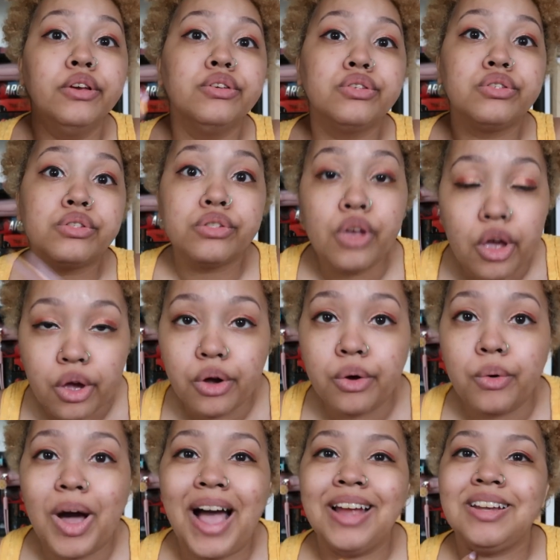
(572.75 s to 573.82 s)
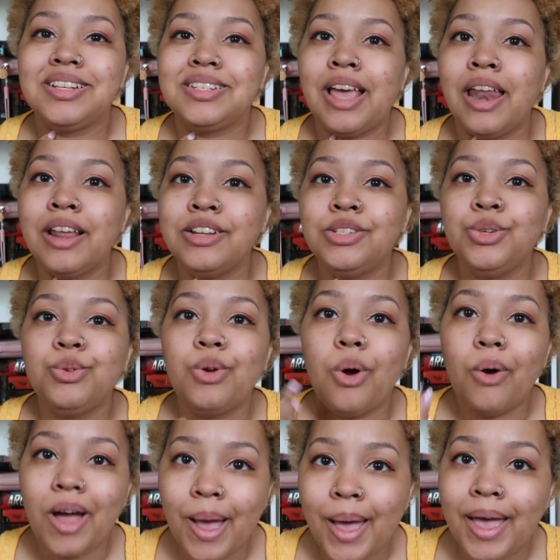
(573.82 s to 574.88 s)
so I decided to
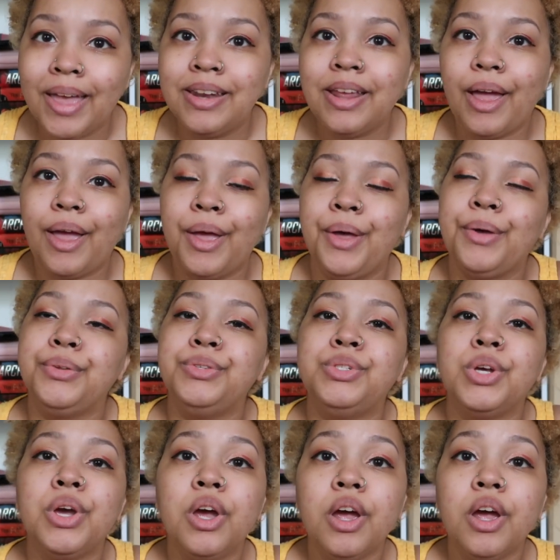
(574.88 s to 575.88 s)
go ahead and